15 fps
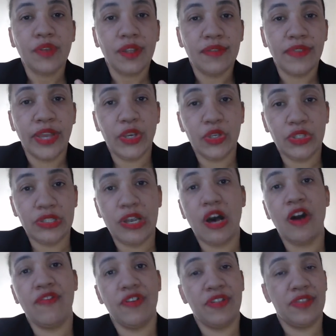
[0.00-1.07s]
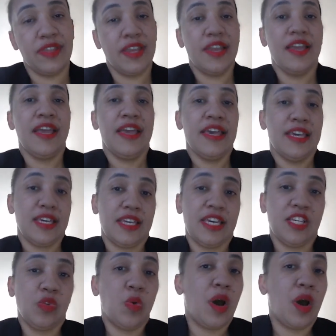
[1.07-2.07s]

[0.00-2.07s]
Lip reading: that you solve, and guess